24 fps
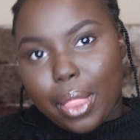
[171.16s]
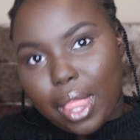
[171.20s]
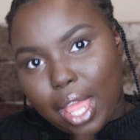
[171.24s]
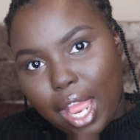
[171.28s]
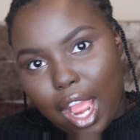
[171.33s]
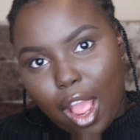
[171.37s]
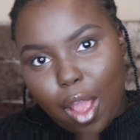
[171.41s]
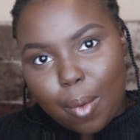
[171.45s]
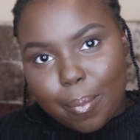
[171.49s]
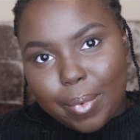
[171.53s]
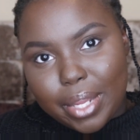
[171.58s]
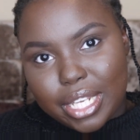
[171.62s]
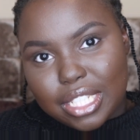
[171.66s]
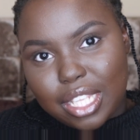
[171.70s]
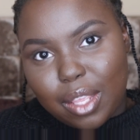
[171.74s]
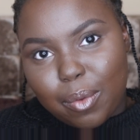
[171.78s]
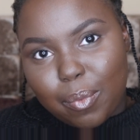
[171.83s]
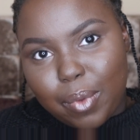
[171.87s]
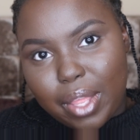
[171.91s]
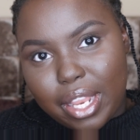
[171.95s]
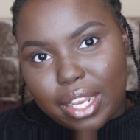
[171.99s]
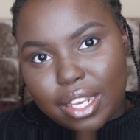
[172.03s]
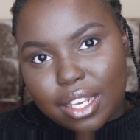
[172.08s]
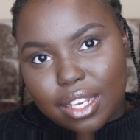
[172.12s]
how my day
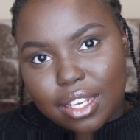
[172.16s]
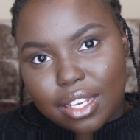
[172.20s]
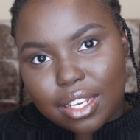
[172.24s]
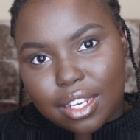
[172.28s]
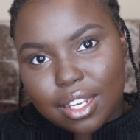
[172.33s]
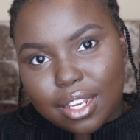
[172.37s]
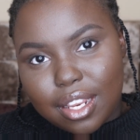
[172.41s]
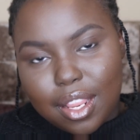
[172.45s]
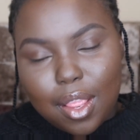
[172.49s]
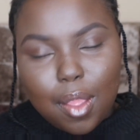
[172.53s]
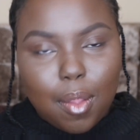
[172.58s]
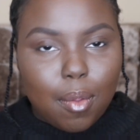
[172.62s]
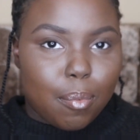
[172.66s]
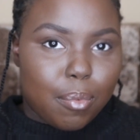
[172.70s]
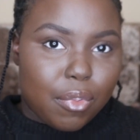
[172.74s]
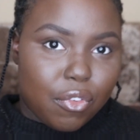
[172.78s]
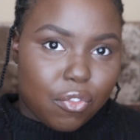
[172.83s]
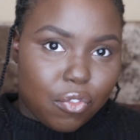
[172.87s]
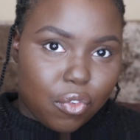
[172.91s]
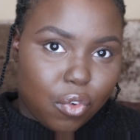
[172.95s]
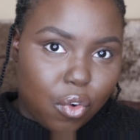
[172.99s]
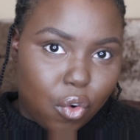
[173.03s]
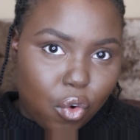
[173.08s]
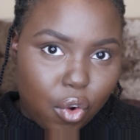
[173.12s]
went
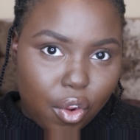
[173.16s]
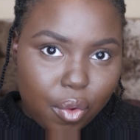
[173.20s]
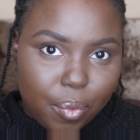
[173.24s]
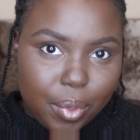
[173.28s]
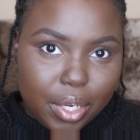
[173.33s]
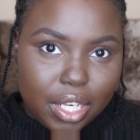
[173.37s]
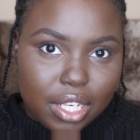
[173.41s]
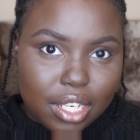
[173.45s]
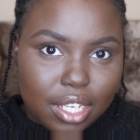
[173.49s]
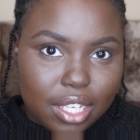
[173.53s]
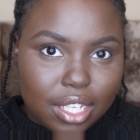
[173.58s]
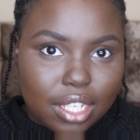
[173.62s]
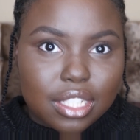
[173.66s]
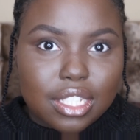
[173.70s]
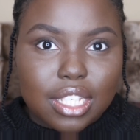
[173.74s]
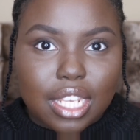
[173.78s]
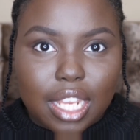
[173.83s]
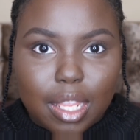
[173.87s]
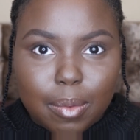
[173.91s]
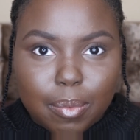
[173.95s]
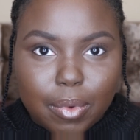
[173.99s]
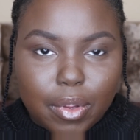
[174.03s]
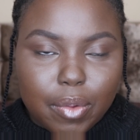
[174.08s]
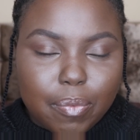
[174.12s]
before I went into
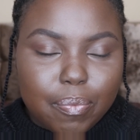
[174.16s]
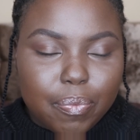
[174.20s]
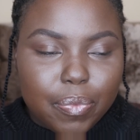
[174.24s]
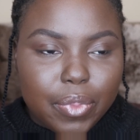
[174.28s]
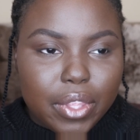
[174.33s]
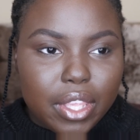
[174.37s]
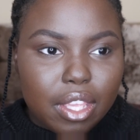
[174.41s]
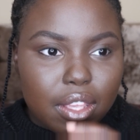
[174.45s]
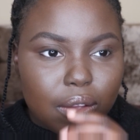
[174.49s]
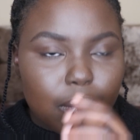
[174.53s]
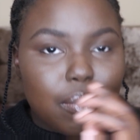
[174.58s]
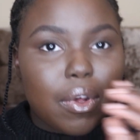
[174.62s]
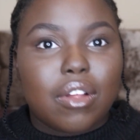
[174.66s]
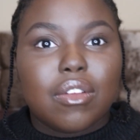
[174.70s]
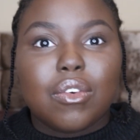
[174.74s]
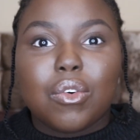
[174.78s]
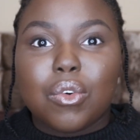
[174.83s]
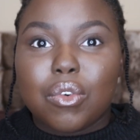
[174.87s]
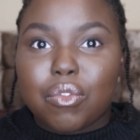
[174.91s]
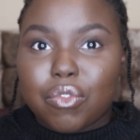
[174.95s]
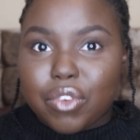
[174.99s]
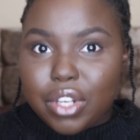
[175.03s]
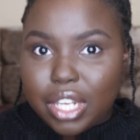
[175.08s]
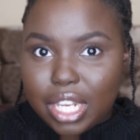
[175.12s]
labor, well,
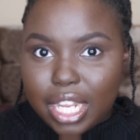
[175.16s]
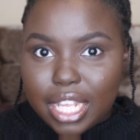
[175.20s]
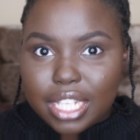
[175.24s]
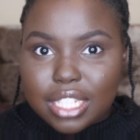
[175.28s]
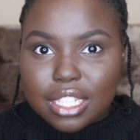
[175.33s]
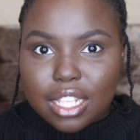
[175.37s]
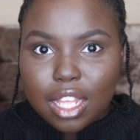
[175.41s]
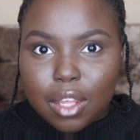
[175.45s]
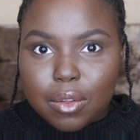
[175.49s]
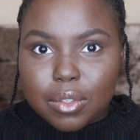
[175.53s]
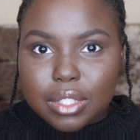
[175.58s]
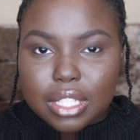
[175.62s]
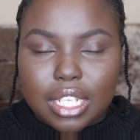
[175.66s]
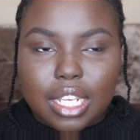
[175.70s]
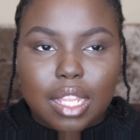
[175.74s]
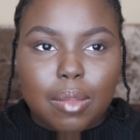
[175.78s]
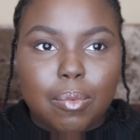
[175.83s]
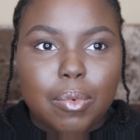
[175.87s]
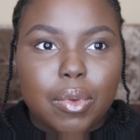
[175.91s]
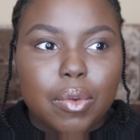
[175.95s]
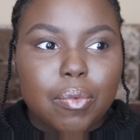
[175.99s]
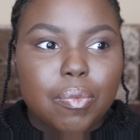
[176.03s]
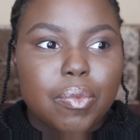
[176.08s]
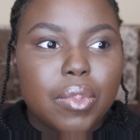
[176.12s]
or realized that I was in
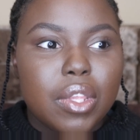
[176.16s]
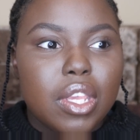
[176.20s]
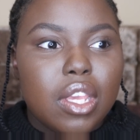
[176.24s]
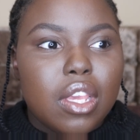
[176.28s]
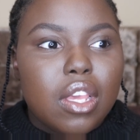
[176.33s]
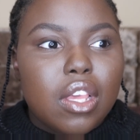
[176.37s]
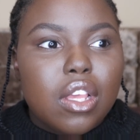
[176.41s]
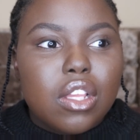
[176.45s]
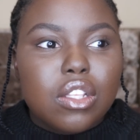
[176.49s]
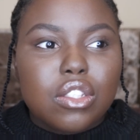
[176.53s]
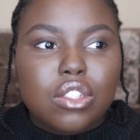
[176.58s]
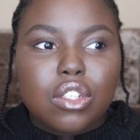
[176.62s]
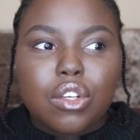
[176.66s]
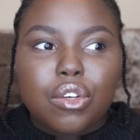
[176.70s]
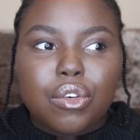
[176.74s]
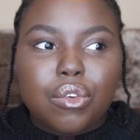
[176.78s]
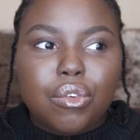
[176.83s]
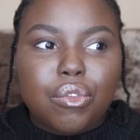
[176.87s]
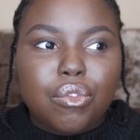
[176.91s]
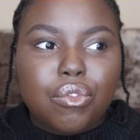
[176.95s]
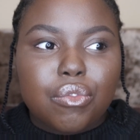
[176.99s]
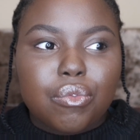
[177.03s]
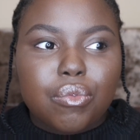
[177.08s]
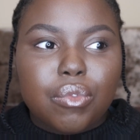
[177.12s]
labor.
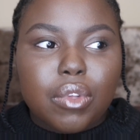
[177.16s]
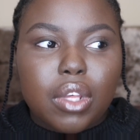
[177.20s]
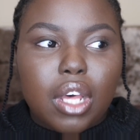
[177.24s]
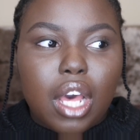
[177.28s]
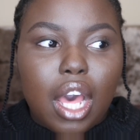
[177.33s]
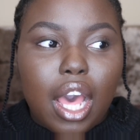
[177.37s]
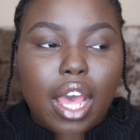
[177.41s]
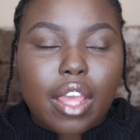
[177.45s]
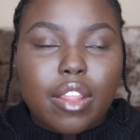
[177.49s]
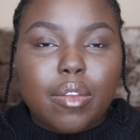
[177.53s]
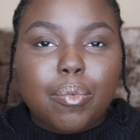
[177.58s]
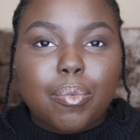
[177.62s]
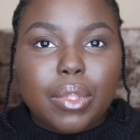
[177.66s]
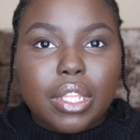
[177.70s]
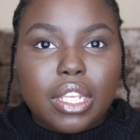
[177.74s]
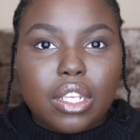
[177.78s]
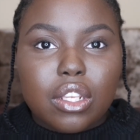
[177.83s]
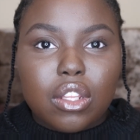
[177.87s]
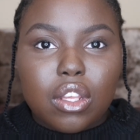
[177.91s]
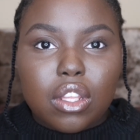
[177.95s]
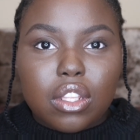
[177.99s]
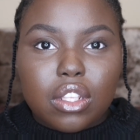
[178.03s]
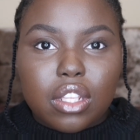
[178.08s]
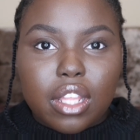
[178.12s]
So I'd
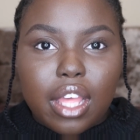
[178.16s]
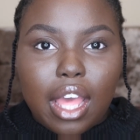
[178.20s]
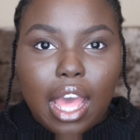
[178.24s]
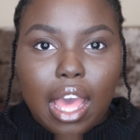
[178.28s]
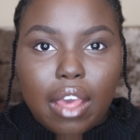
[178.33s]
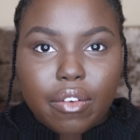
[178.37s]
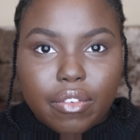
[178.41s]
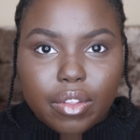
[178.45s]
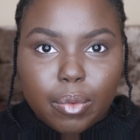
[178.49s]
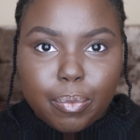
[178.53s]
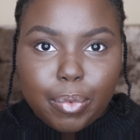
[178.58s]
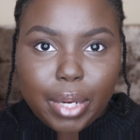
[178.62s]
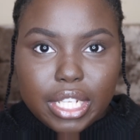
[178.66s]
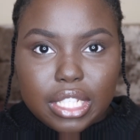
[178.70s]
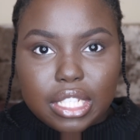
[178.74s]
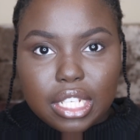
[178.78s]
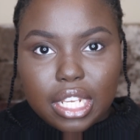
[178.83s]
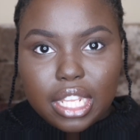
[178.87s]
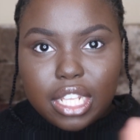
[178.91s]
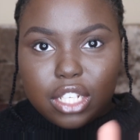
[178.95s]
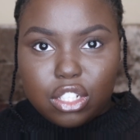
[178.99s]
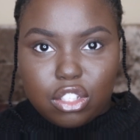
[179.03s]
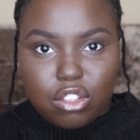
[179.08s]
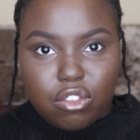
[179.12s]
been having
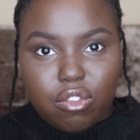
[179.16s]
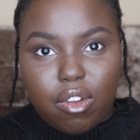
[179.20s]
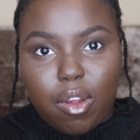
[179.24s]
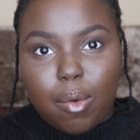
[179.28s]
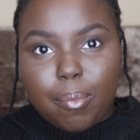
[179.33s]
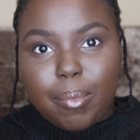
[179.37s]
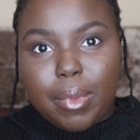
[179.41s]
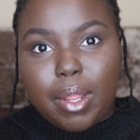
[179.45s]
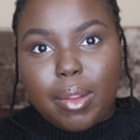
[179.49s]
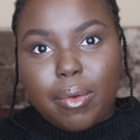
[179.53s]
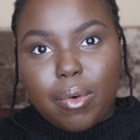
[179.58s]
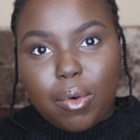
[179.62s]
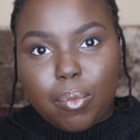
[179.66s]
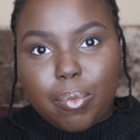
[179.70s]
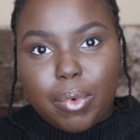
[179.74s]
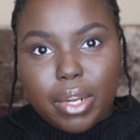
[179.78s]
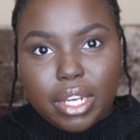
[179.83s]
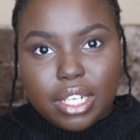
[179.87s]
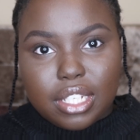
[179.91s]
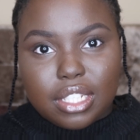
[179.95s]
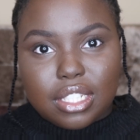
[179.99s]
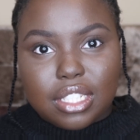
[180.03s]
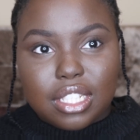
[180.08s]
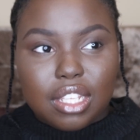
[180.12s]
Braxton Hicks throughout my whole
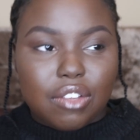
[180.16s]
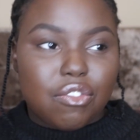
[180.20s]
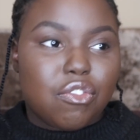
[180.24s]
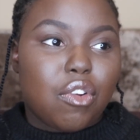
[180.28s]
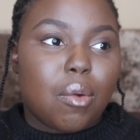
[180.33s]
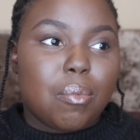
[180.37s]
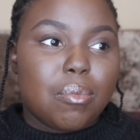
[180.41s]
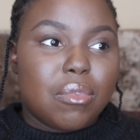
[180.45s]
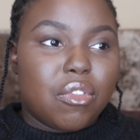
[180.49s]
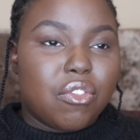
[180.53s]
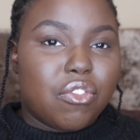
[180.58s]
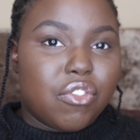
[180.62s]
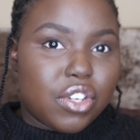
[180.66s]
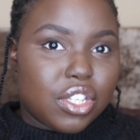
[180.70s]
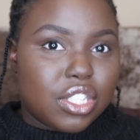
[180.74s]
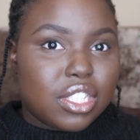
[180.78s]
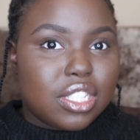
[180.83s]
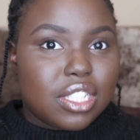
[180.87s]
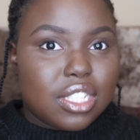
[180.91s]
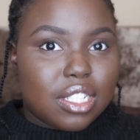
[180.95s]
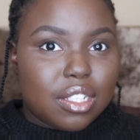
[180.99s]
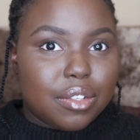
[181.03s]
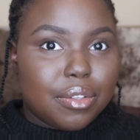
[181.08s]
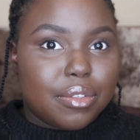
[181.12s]
pregnancy, from the
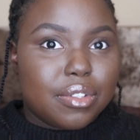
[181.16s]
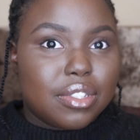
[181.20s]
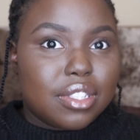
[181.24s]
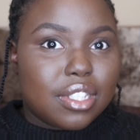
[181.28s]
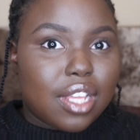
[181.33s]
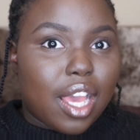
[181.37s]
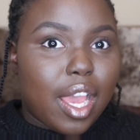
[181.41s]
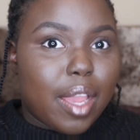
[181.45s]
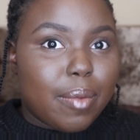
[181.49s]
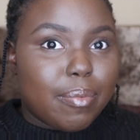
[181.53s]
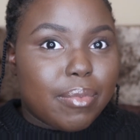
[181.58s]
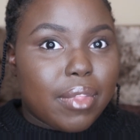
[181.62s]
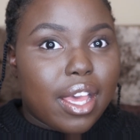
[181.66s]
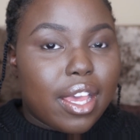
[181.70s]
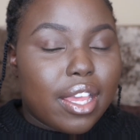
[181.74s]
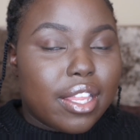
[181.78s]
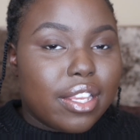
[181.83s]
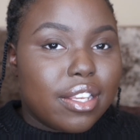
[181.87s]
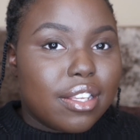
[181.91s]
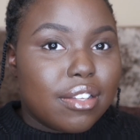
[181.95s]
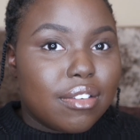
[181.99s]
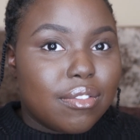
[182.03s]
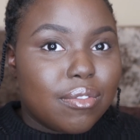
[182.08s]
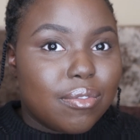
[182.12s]
first time that
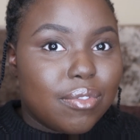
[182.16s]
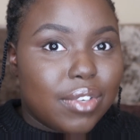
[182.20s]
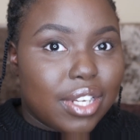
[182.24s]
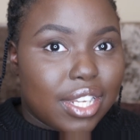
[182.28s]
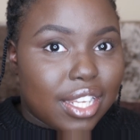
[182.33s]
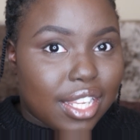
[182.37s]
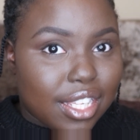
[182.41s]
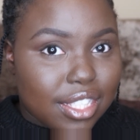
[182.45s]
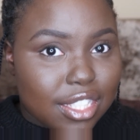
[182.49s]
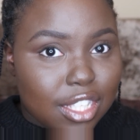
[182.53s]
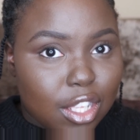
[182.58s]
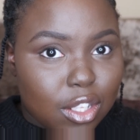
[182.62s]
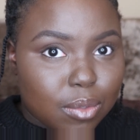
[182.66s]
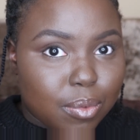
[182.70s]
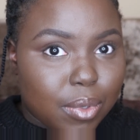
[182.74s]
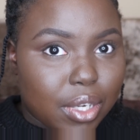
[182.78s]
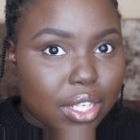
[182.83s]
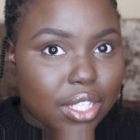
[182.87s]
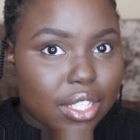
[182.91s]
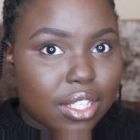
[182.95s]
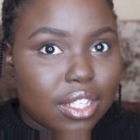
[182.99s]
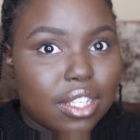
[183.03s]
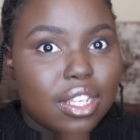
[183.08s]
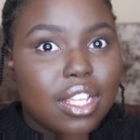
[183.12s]
I'd realized I was
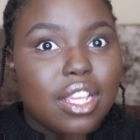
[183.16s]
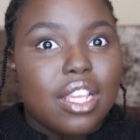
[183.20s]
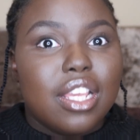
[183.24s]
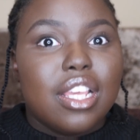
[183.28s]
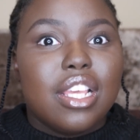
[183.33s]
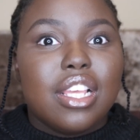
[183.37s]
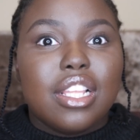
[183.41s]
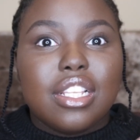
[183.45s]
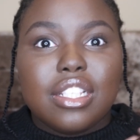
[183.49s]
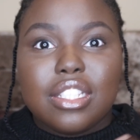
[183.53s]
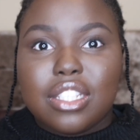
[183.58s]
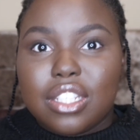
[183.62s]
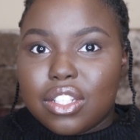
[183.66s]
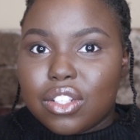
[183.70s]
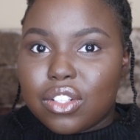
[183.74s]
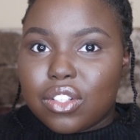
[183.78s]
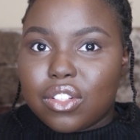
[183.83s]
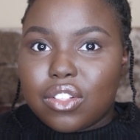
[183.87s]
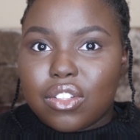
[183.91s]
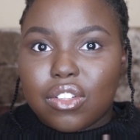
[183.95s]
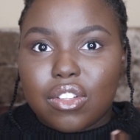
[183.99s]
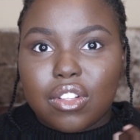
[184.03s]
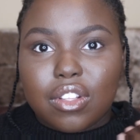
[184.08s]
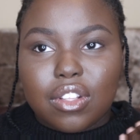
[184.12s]
pregnant
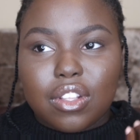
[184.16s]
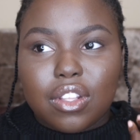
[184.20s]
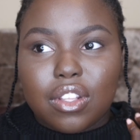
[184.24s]
till